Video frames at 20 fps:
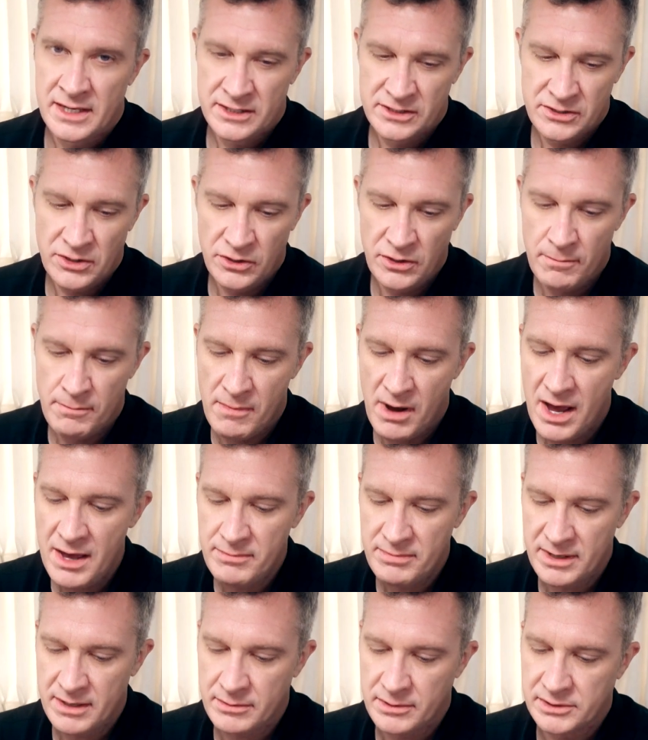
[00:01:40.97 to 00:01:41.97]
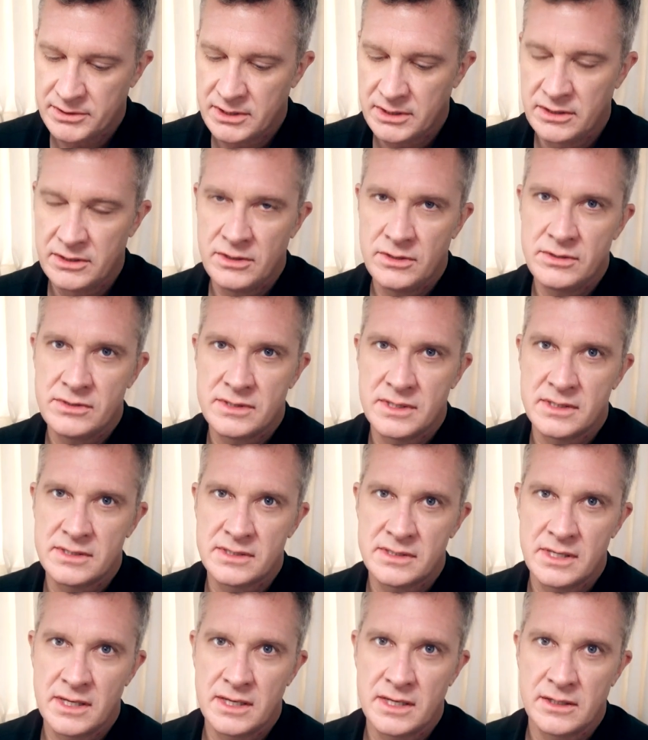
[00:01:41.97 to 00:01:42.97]
So you might be able to use
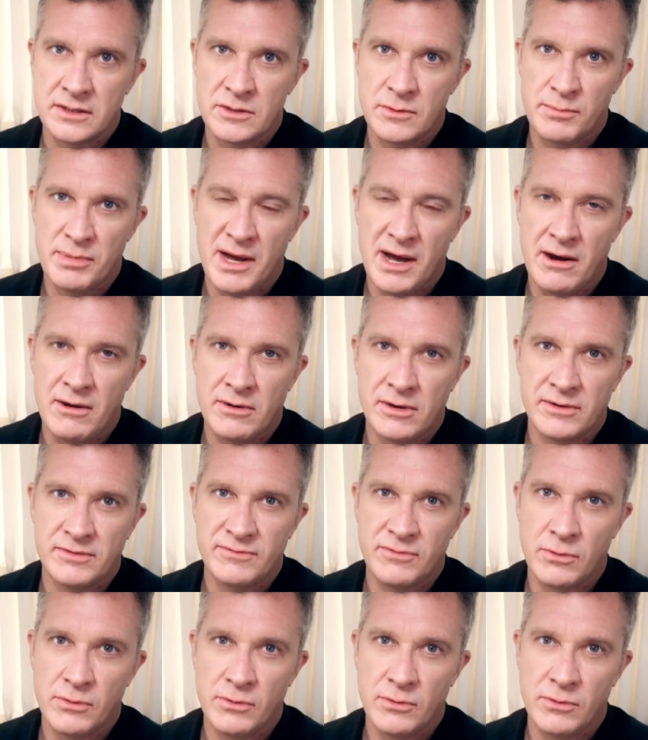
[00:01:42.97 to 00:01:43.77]
this thing to power,